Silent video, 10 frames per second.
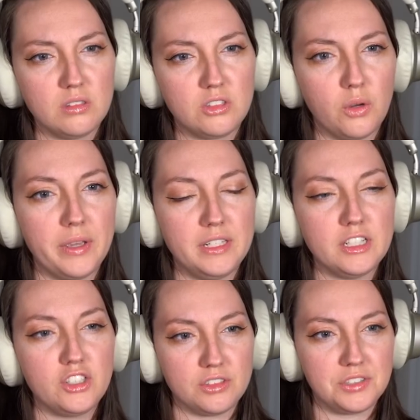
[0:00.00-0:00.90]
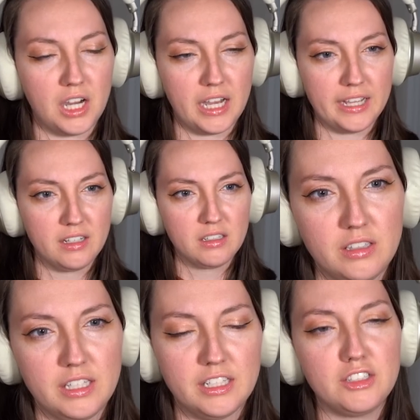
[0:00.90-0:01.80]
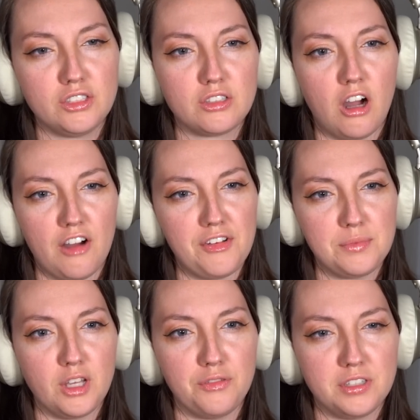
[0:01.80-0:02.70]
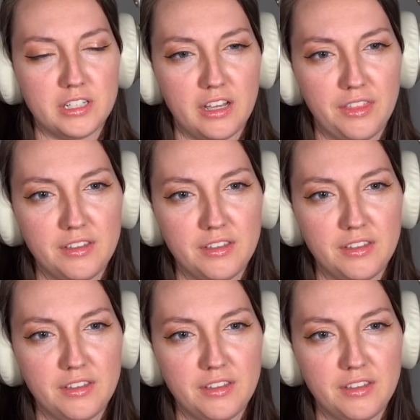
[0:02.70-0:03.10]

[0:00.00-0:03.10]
So he did just die. He did just cough himself to death.